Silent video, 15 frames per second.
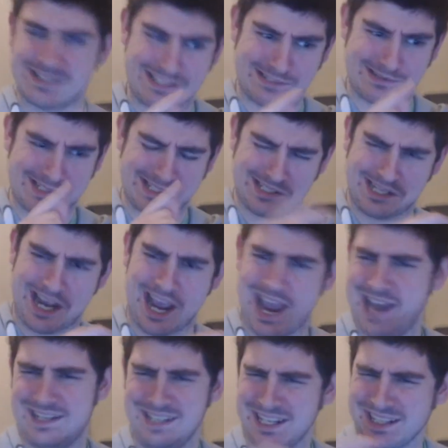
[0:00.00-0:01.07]
so
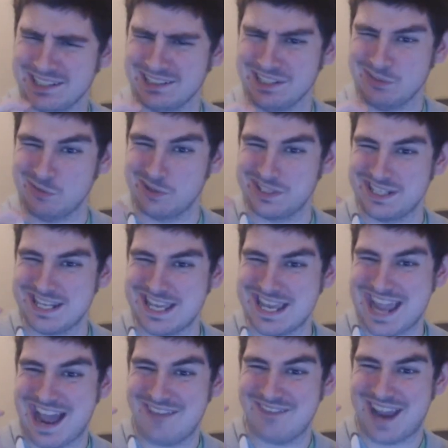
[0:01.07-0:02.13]
technically wouldn't
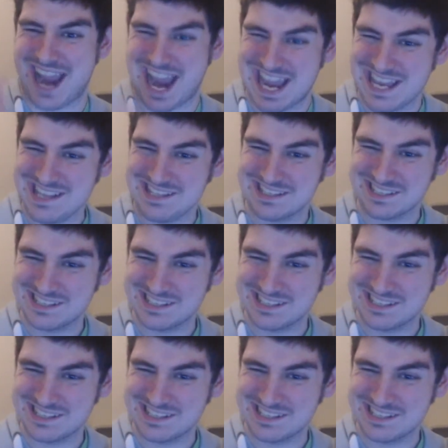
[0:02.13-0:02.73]
he have eight?